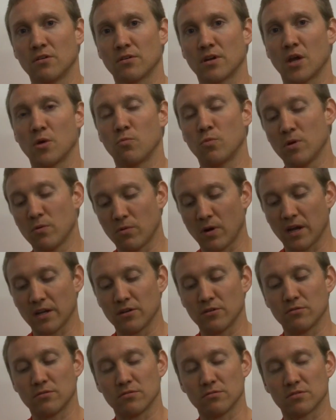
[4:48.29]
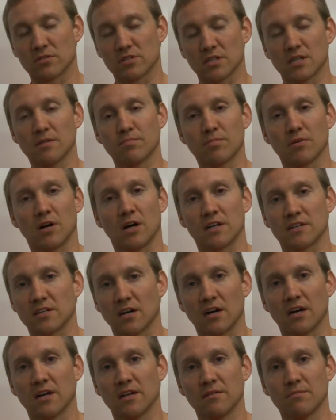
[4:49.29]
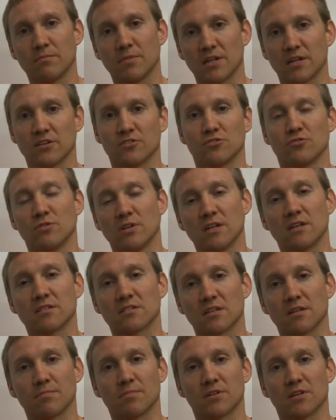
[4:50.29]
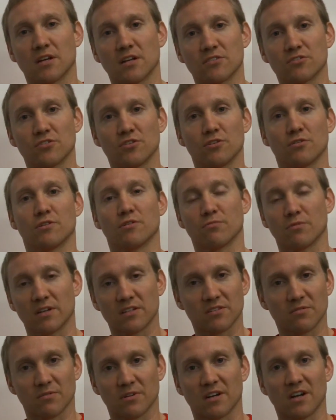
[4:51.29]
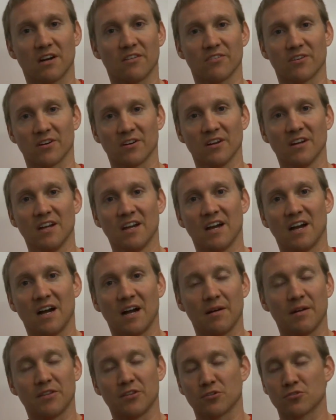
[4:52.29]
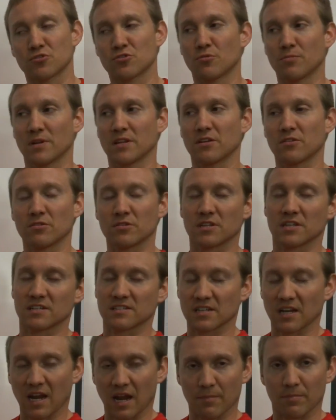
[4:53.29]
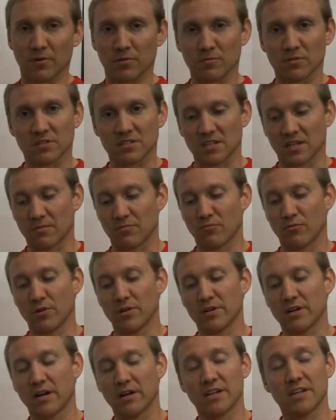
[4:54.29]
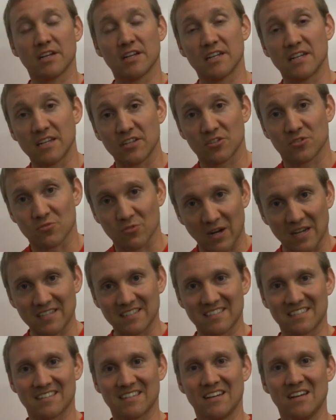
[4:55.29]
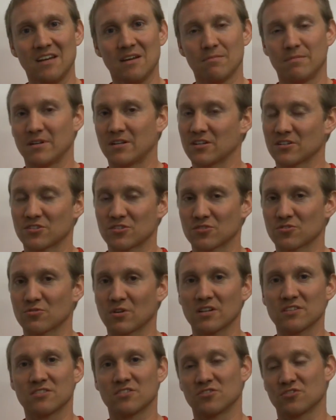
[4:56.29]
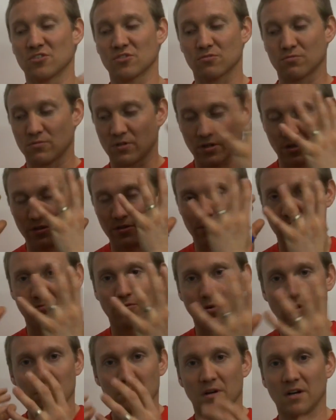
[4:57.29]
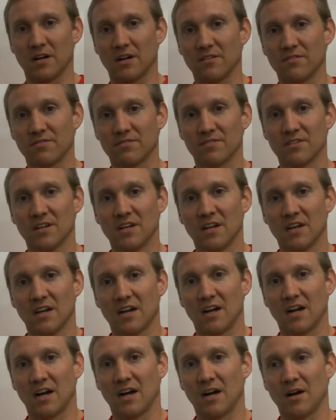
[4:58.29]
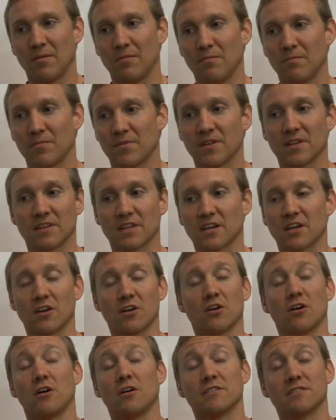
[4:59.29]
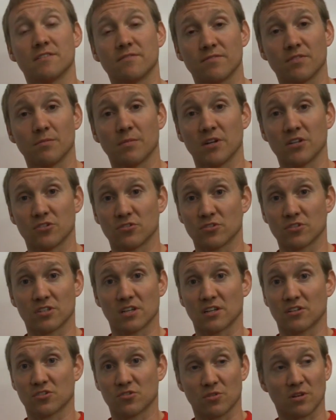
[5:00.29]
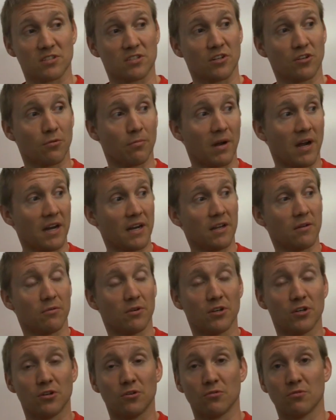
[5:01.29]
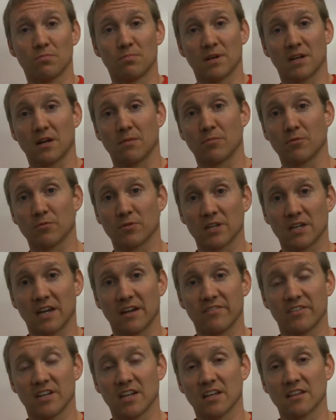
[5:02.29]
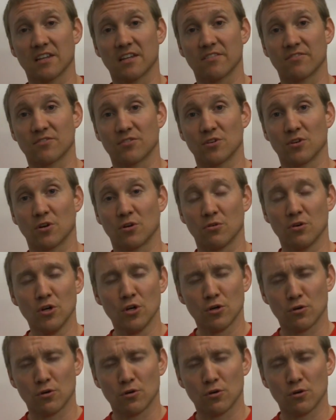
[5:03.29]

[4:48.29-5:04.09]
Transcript: Okay, we want you to sleep a ton because you need to sleep a ton so you can rest and recover. Uh, and there's so many good things that happen with sleep. We want you to de-stress because stress is just one other form of uh, thing that can cause inflammation, just like stress in your body when you pick up a really heavy deadlift, you know,